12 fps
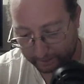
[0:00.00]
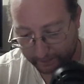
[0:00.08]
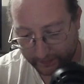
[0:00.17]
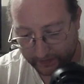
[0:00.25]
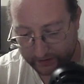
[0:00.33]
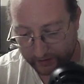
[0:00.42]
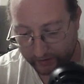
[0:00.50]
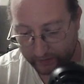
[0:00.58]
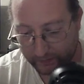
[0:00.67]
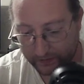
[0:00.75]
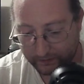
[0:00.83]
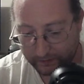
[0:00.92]
so it
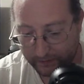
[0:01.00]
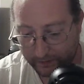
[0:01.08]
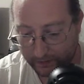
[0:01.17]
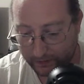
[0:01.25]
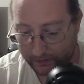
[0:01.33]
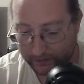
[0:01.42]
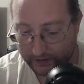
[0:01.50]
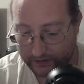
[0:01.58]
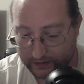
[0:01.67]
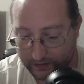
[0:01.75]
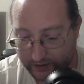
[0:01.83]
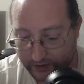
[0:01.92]
wouldn't be pulled
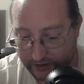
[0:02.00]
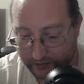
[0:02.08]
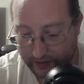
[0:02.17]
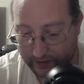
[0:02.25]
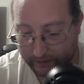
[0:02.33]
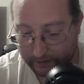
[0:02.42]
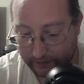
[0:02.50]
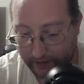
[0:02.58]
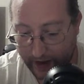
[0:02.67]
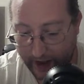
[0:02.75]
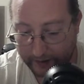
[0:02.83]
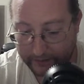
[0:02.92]
into the stream and
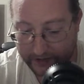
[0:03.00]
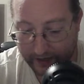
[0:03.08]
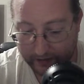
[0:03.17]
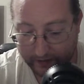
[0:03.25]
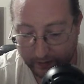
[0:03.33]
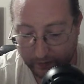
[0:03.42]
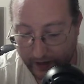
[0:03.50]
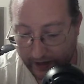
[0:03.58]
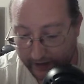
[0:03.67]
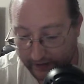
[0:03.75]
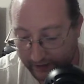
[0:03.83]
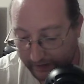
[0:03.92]
perhaps carried away,